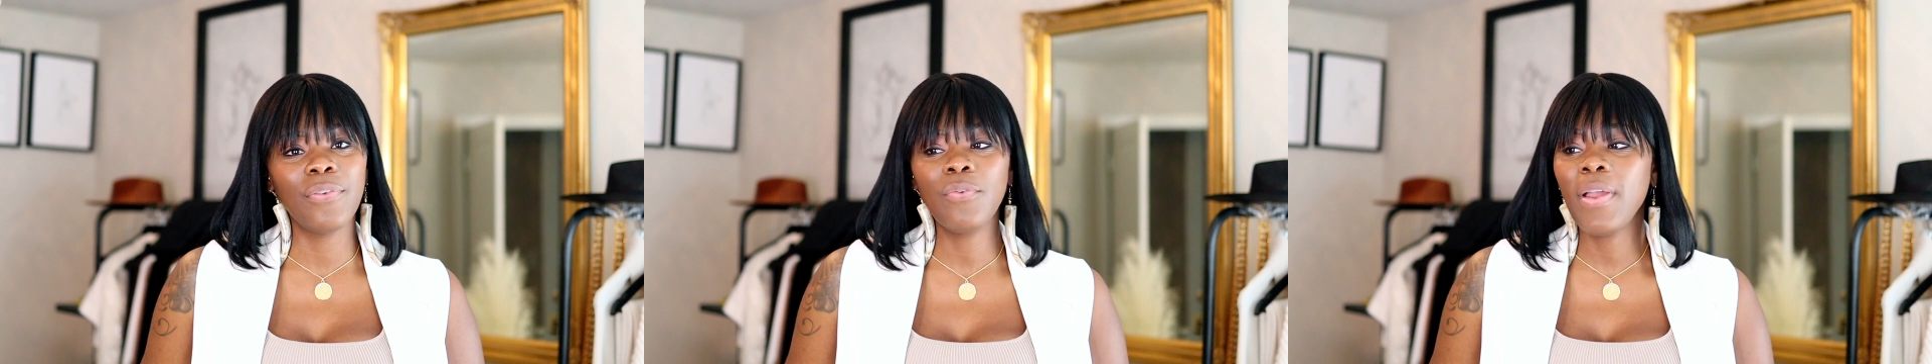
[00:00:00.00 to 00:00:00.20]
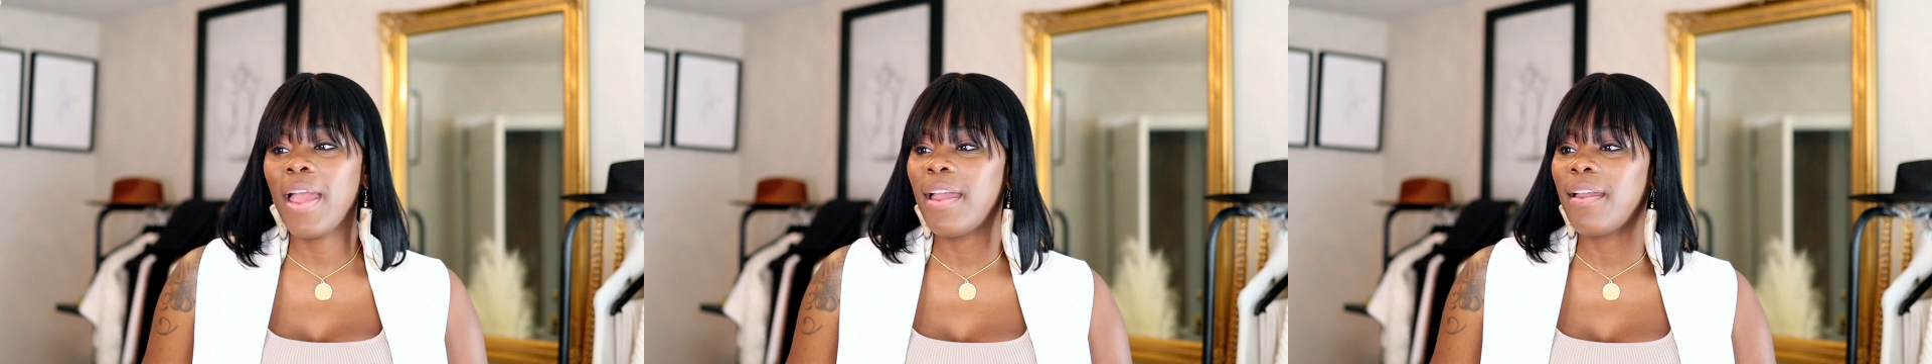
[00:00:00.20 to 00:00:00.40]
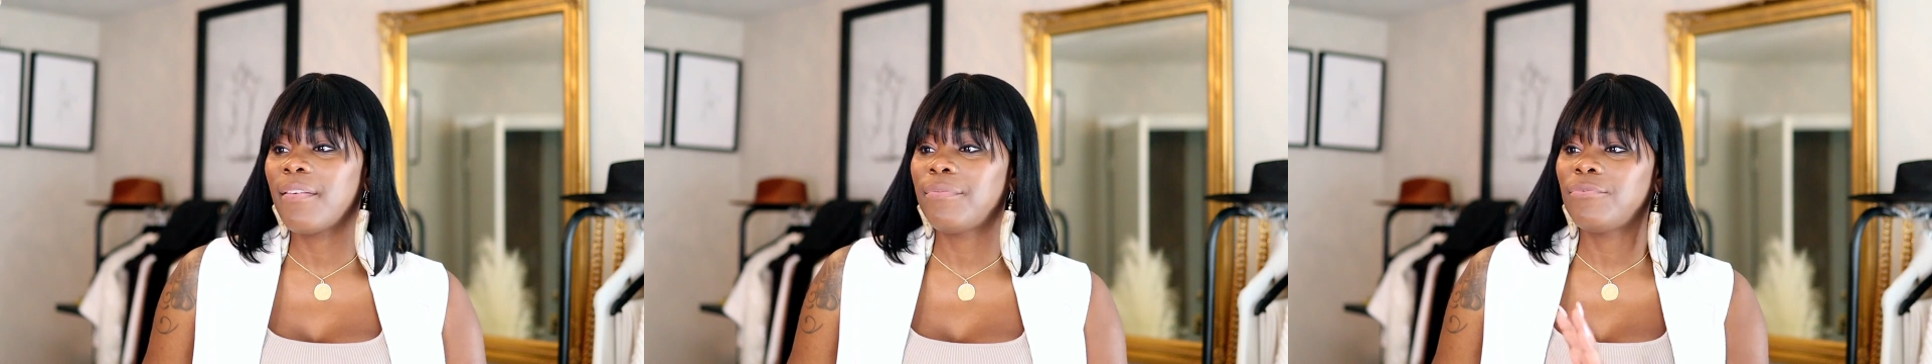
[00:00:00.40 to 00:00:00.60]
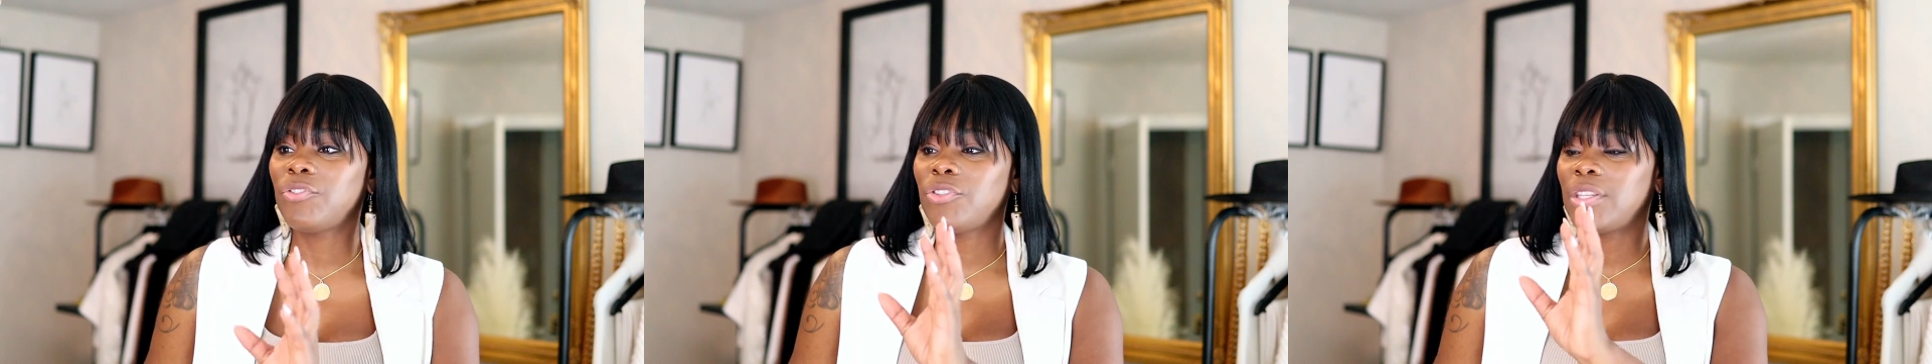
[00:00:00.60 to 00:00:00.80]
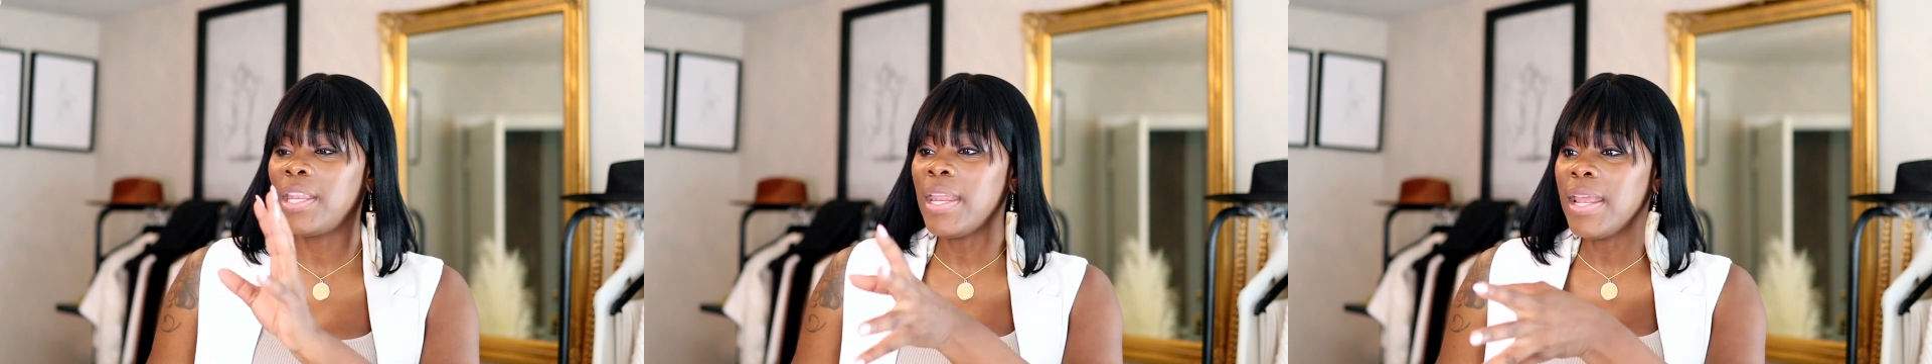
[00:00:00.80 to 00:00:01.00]
You have
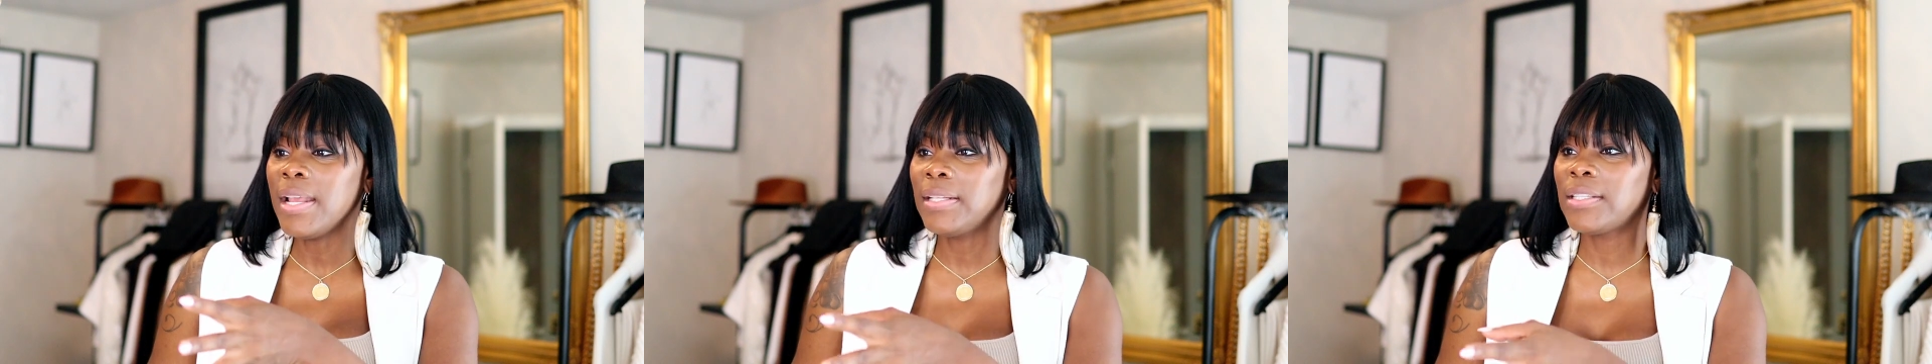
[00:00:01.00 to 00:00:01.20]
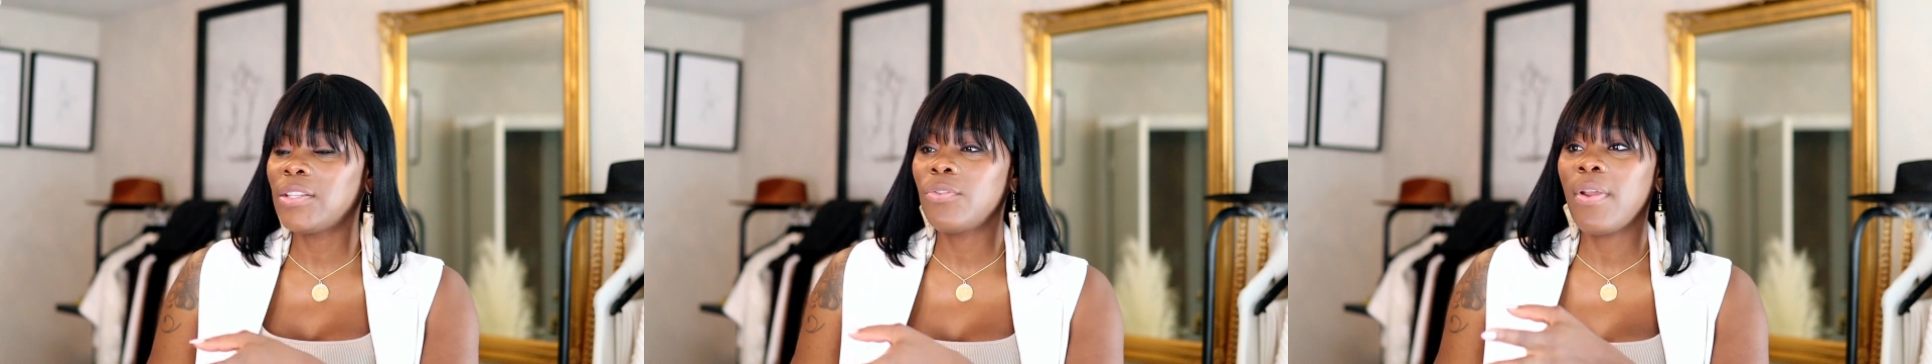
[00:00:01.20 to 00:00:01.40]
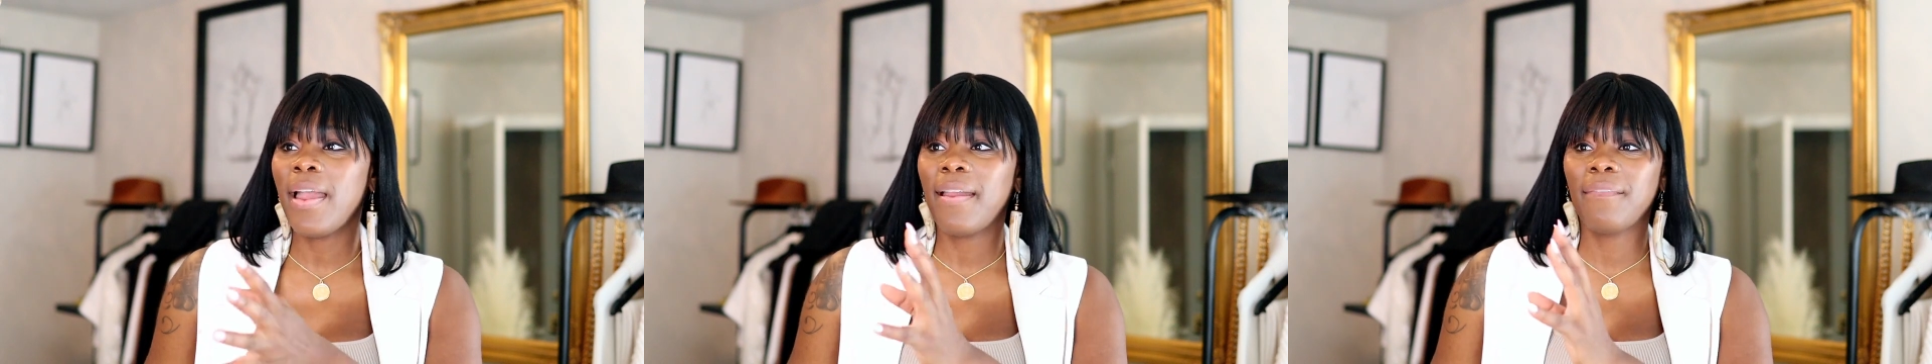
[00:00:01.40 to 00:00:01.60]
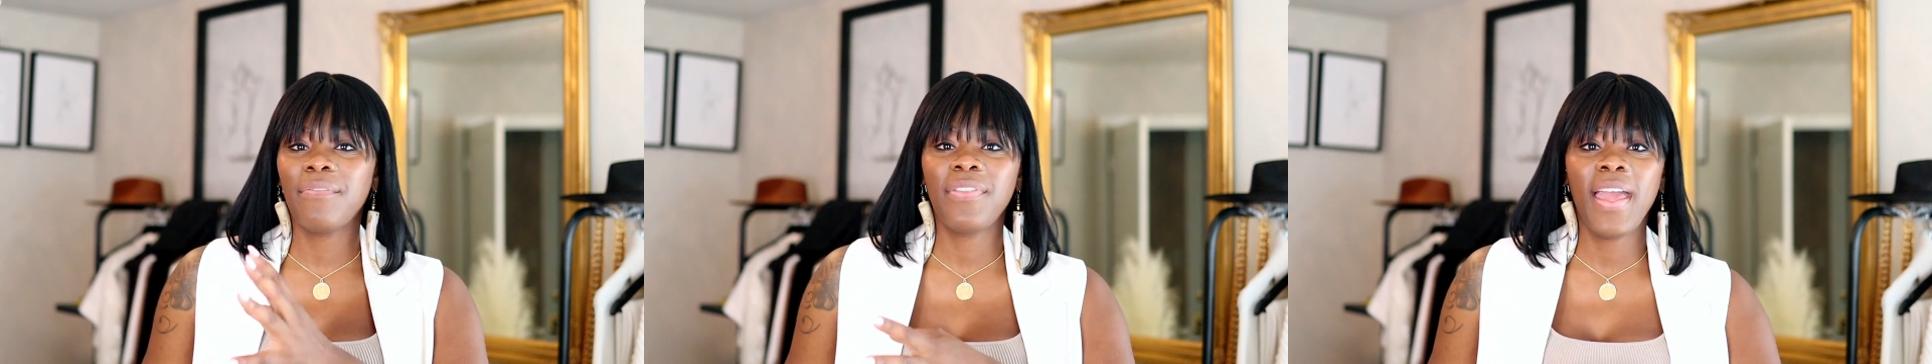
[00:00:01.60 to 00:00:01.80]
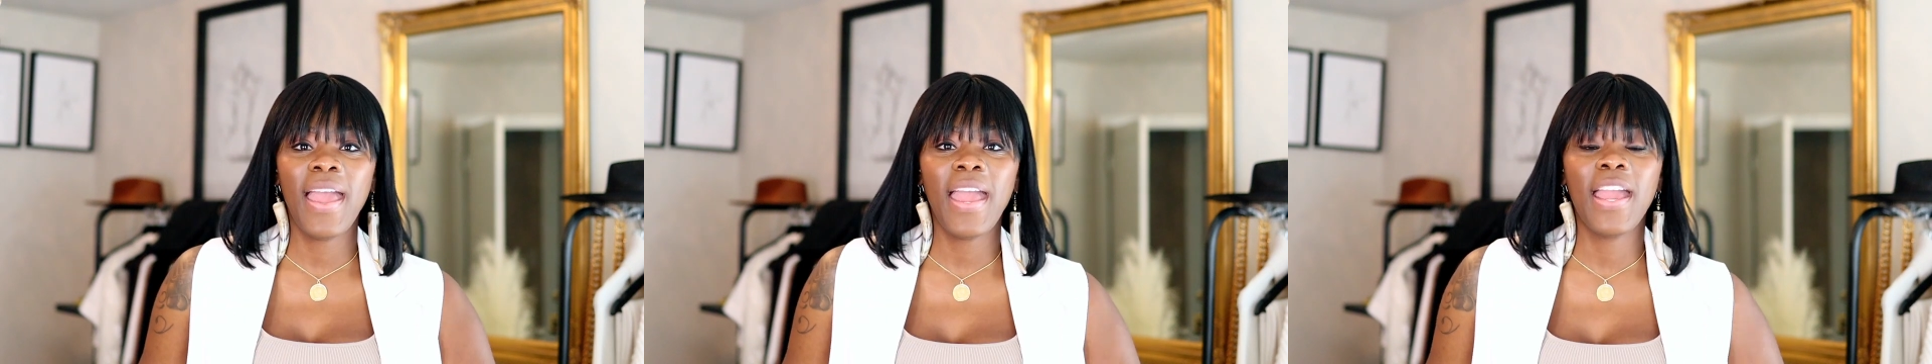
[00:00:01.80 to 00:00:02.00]
this, you have
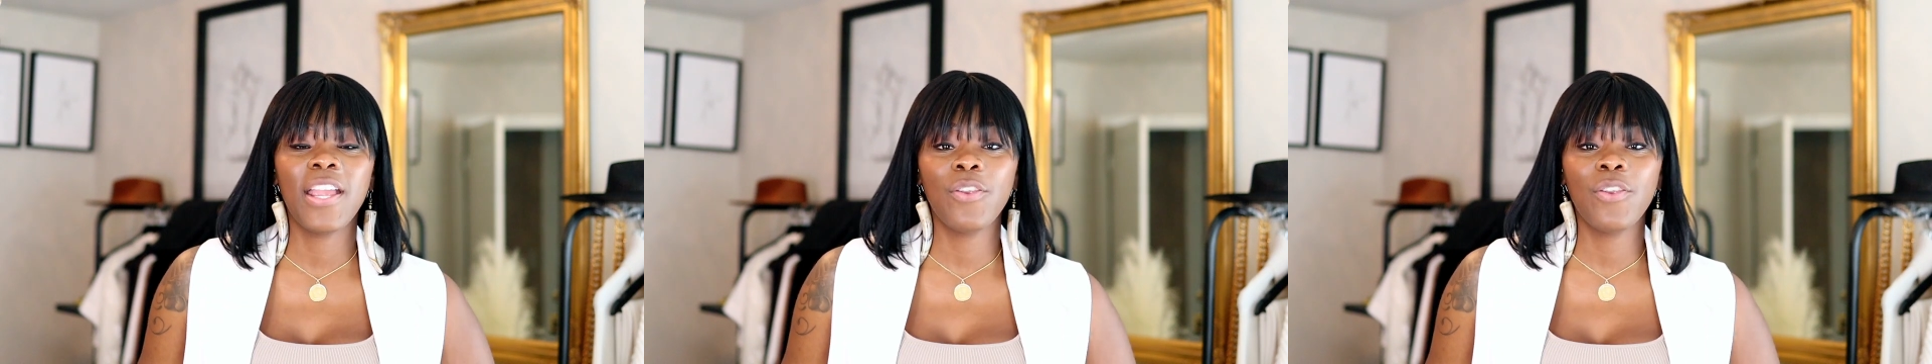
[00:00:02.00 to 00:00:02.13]
that,